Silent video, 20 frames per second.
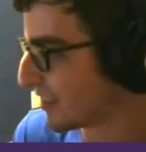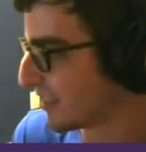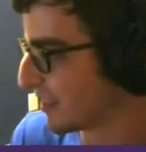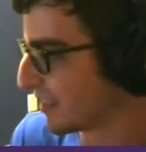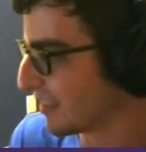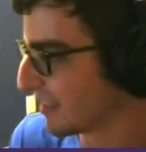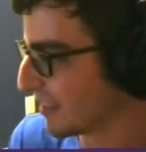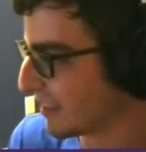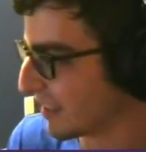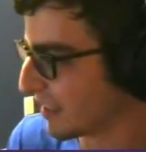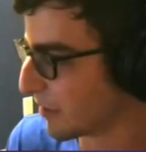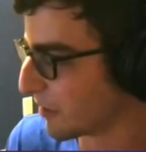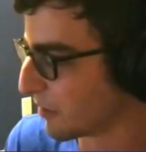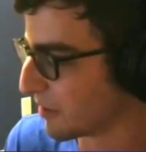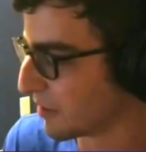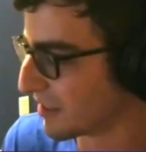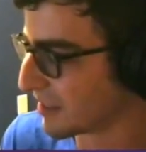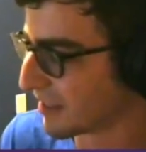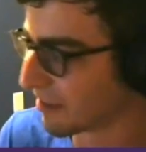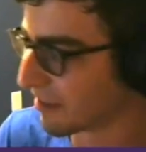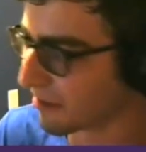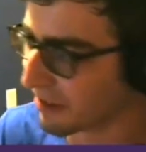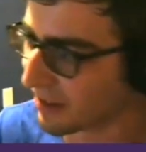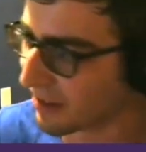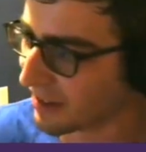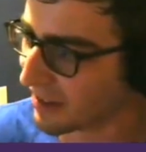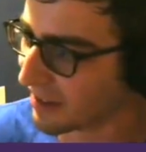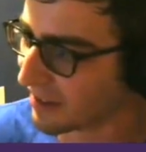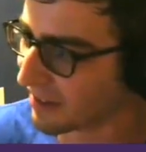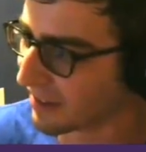to include us in the
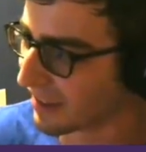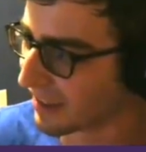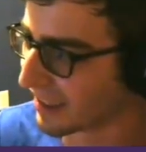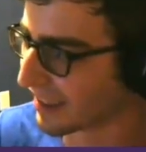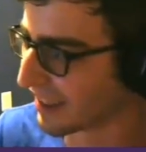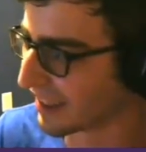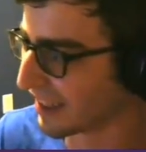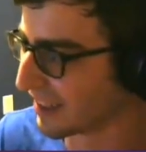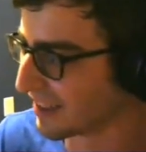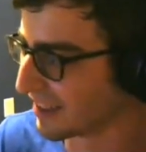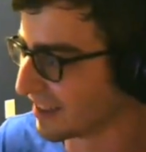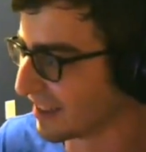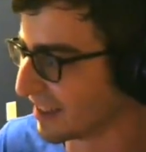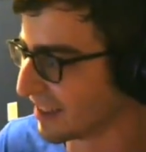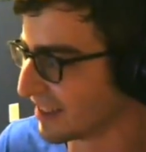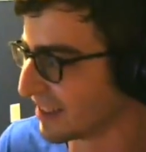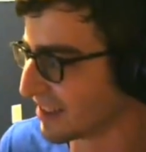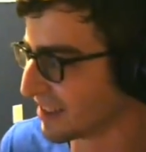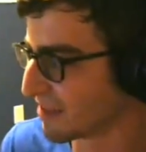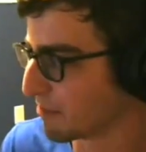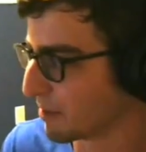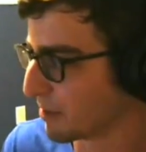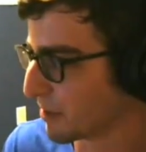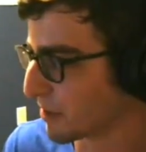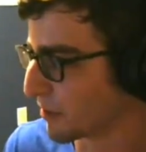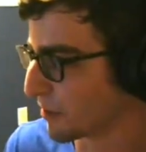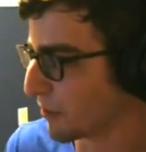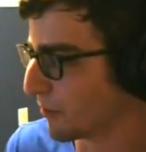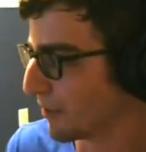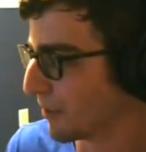run. Like it just means
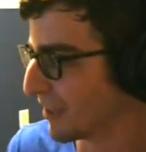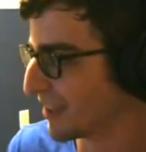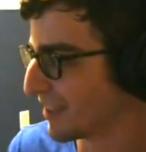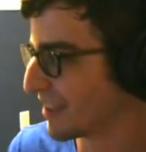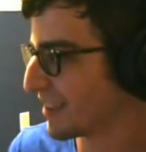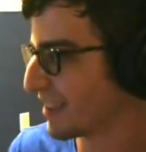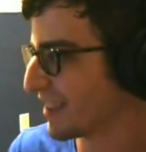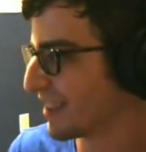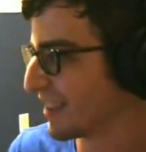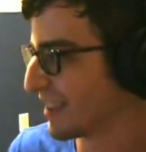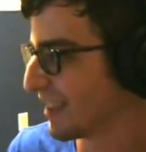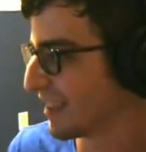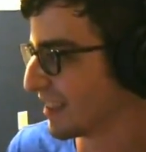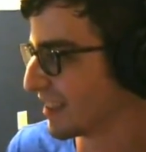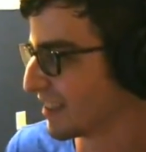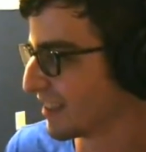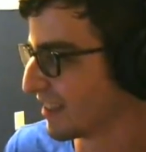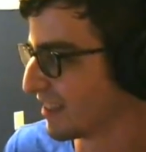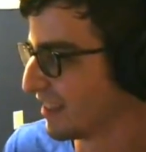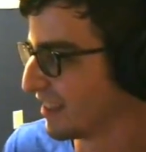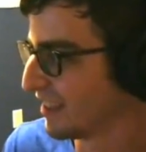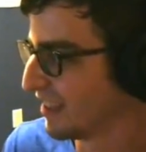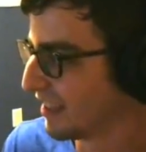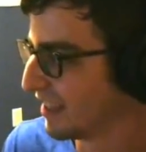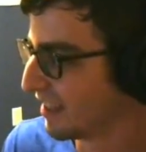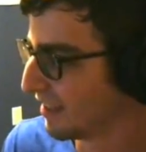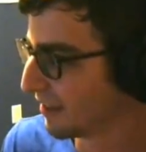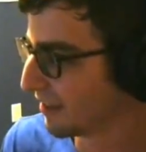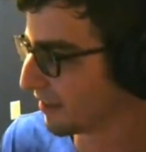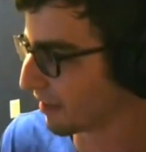so much to get to
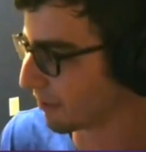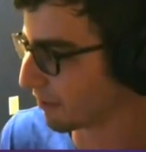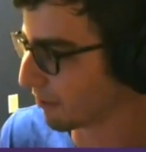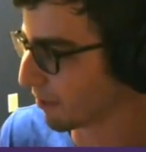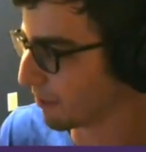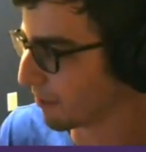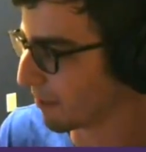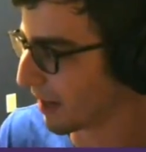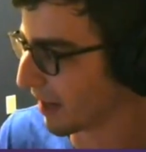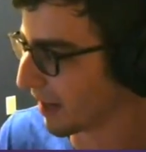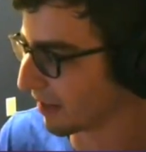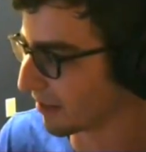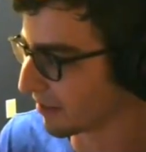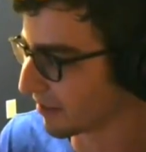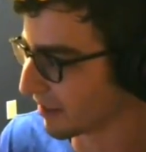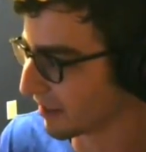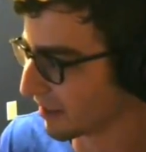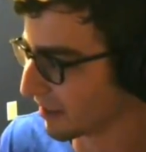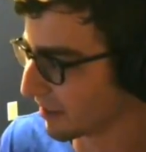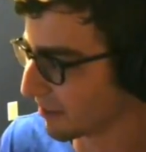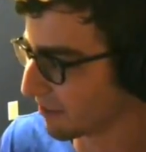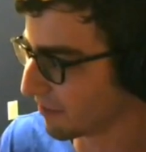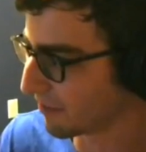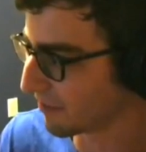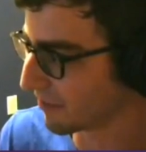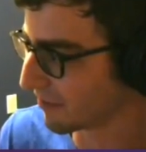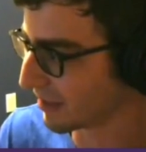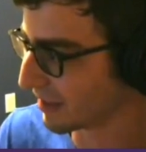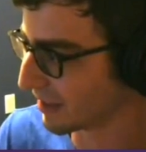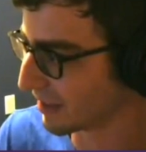like run battle here,
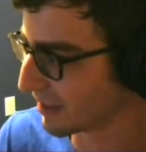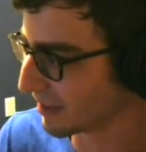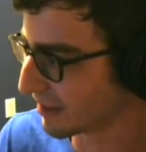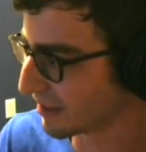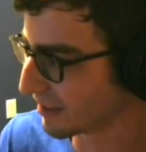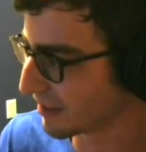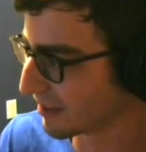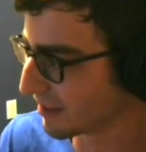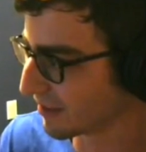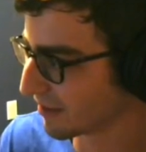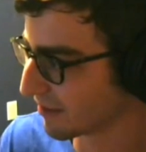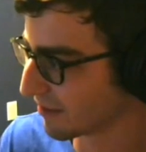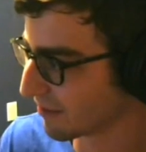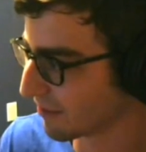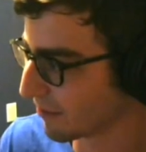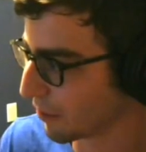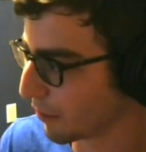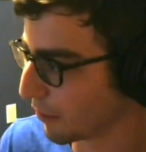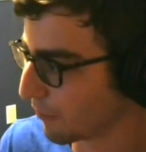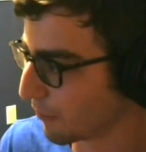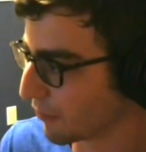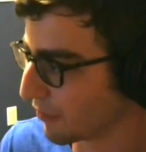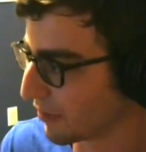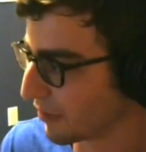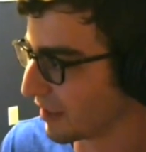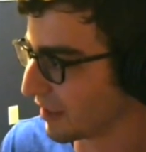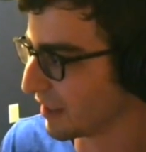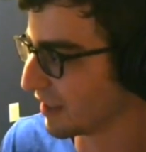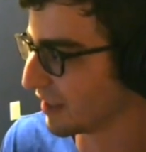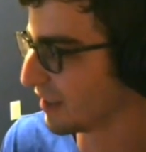and
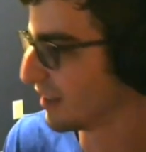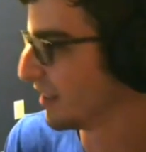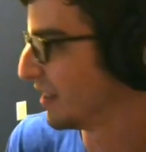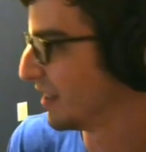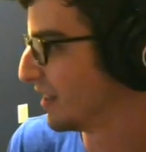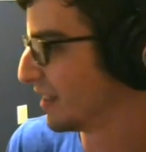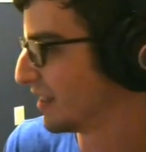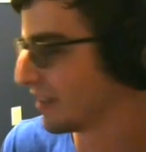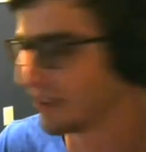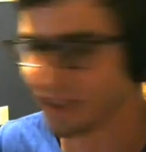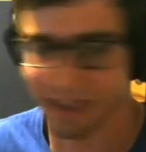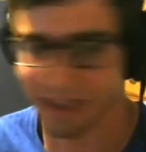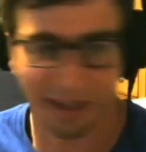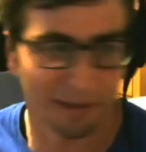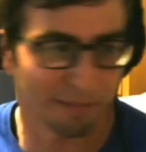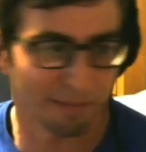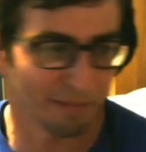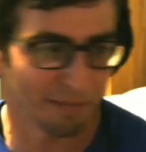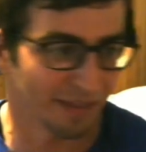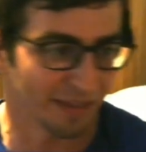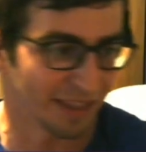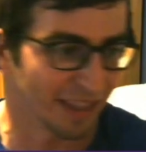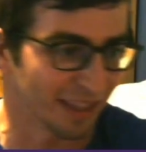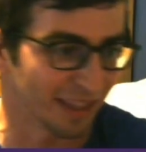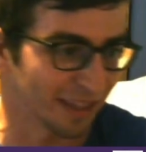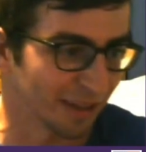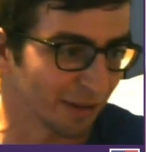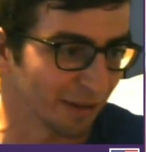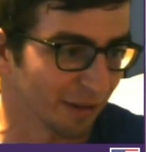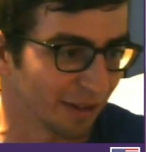hopefully like get
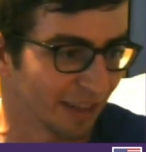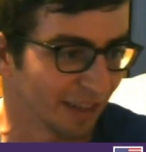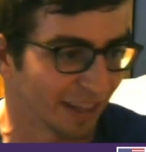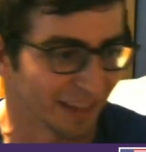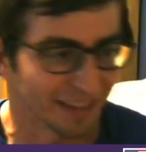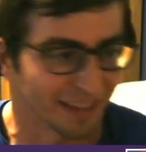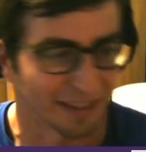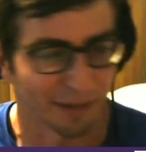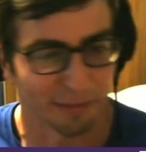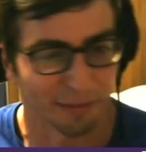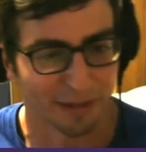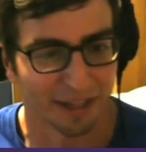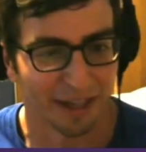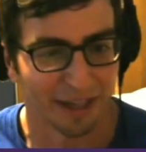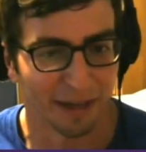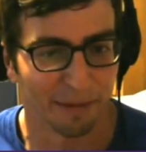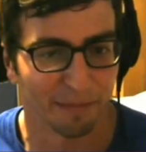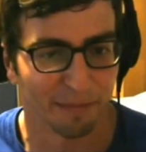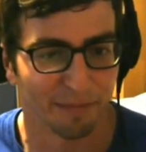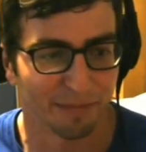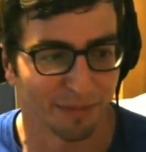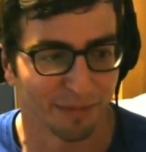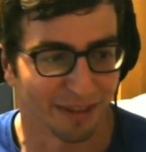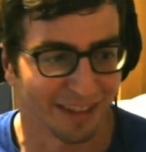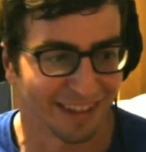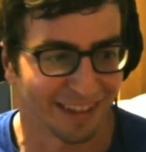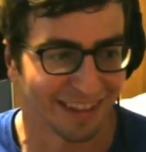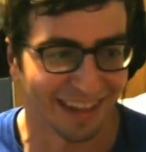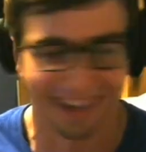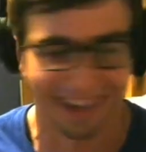to do it again sometime.
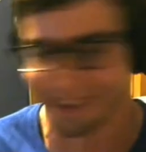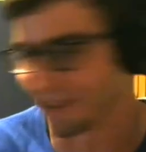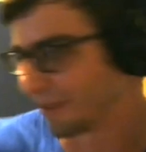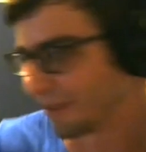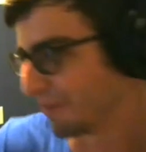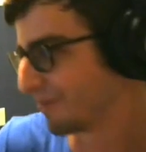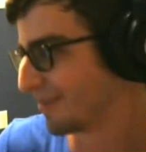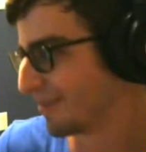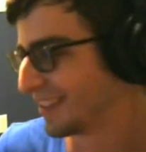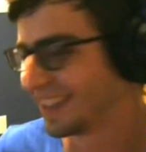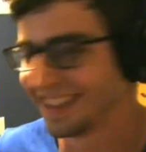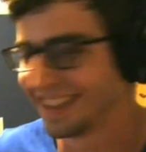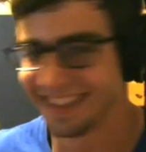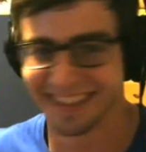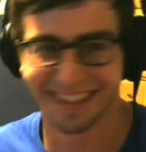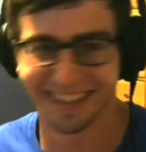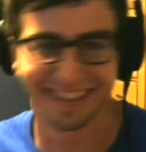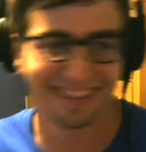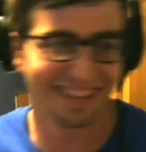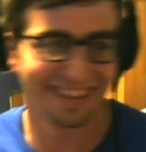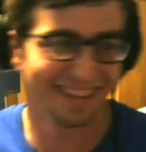But I don't know.